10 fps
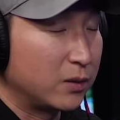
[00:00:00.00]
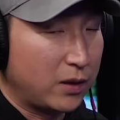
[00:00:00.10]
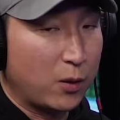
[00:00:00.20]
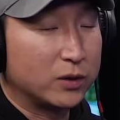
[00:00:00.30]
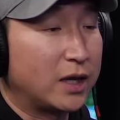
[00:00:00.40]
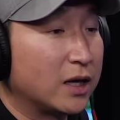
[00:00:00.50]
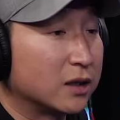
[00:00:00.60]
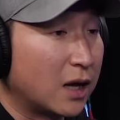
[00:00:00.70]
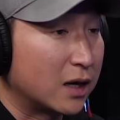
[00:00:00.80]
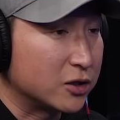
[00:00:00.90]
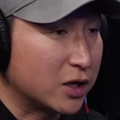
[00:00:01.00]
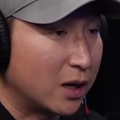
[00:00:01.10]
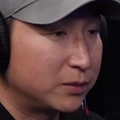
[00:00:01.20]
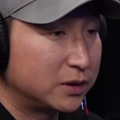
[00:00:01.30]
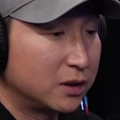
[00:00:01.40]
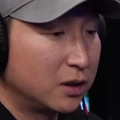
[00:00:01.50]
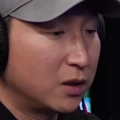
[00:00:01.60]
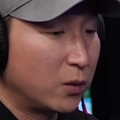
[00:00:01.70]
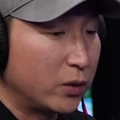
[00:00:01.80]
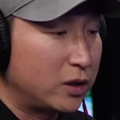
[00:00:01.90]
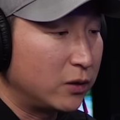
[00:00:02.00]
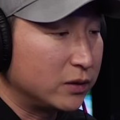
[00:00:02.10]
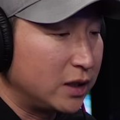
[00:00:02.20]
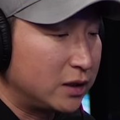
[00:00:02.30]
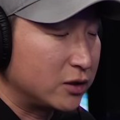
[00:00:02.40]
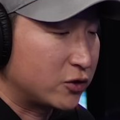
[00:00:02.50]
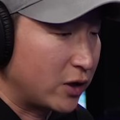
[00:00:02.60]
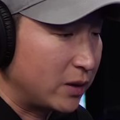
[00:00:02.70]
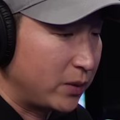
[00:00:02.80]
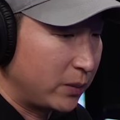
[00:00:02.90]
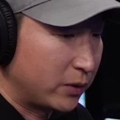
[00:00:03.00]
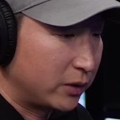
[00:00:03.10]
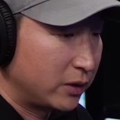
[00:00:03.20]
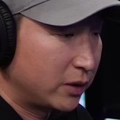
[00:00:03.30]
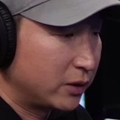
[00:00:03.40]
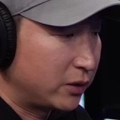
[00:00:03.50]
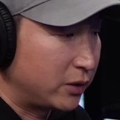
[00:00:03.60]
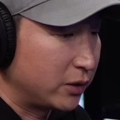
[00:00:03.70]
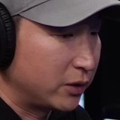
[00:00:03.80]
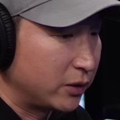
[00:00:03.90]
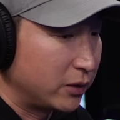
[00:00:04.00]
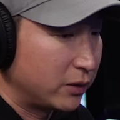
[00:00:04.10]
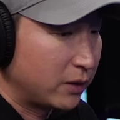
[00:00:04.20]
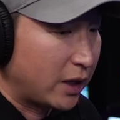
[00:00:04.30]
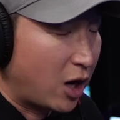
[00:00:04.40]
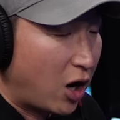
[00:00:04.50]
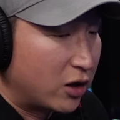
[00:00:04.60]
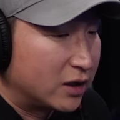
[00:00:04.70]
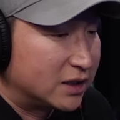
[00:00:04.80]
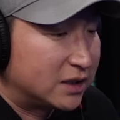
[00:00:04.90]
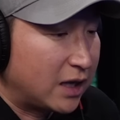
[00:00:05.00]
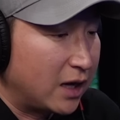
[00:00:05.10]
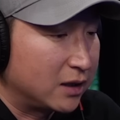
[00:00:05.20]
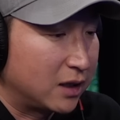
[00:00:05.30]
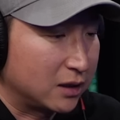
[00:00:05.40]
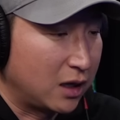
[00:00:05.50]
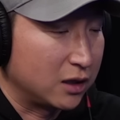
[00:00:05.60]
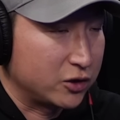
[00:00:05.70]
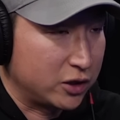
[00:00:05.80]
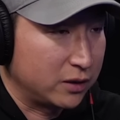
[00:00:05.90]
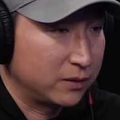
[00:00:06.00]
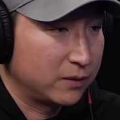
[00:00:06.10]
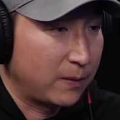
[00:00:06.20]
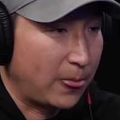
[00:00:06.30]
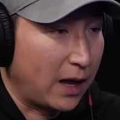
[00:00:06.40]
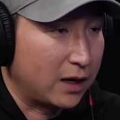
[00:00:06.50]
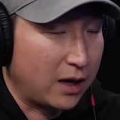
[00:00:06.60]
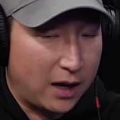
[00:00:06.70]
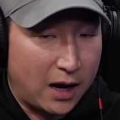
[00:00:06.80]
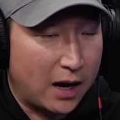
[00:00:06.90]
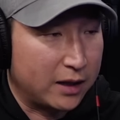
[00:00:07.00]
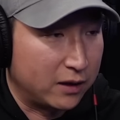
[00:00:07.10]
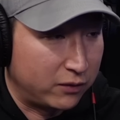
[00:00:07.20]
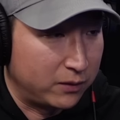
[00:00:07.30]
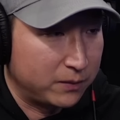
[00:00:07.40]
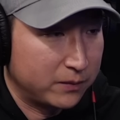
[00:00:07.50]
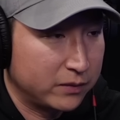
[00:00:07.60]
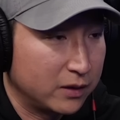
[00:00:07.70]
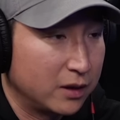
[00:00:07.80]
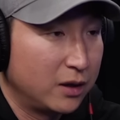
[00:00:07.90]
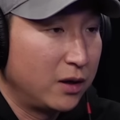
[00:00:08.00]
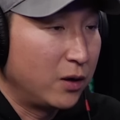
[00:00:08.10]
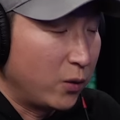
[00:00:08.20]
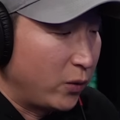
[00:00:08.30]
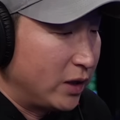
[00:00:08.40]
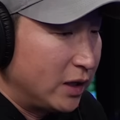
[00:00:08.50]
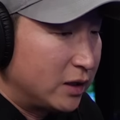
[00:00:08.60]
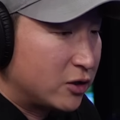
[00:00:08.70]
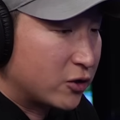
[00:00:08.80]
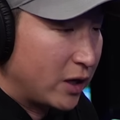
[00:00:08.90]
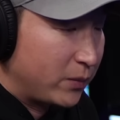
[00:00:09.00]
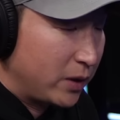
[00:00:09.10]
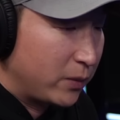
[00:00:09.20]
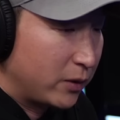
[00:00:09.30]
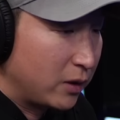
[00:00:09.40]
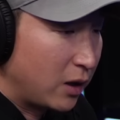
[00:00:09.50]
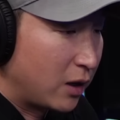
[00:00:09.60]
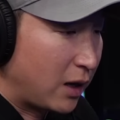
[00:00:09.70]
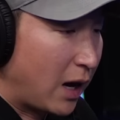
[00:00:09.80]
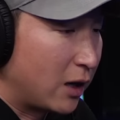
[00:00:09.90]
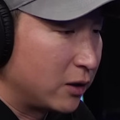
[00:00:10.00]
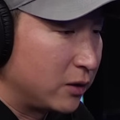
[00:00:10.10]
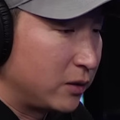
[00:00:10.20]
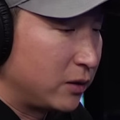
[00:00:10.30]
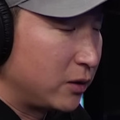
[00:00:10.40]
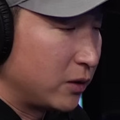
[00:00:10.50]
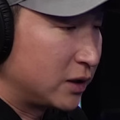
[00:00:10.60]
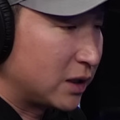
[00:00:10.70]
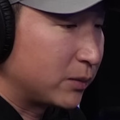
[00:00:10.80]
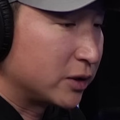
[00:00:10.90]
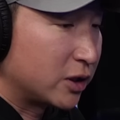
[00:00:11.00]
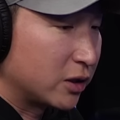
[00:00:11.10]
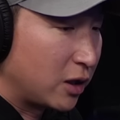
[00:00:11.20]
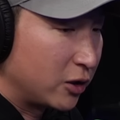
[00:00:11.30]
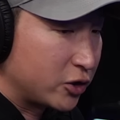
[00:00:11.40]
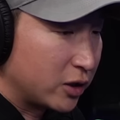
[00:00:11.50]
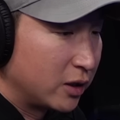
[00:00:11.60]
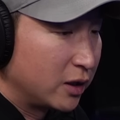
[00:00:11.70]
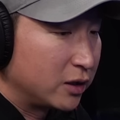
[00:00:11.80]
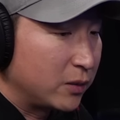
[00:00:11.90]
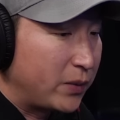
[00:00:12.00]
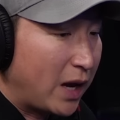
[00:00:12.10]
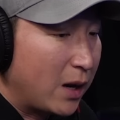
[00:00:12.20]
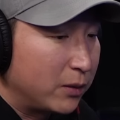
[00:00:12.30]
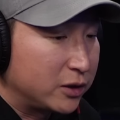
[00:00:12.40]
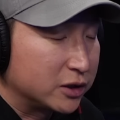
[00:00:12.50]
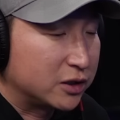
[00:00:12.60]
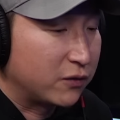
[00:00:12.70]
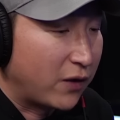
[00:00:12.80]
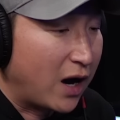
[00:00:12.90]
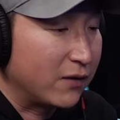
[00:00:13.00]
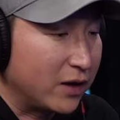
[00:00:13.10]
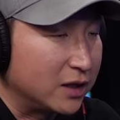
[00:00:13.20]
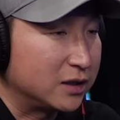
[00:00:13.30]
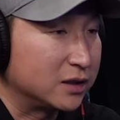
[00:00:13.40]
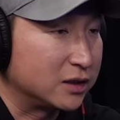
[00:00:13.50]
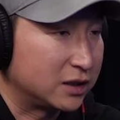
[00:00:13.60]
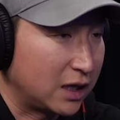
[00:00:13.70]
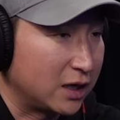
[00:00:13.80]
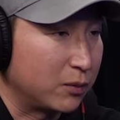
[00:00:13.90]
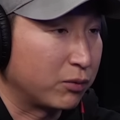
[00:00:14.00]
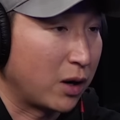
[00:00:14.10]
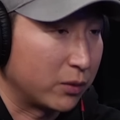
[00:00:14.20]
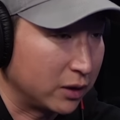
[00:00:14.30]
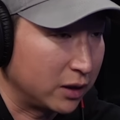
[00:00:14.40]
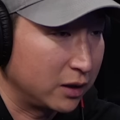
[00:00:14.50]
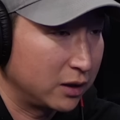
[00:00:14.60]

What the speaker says: They will take a lot of jobs. We don't need to train people to understand technology at a high level. We need to train people on how to accept a certain culture to be able to survive in society properly.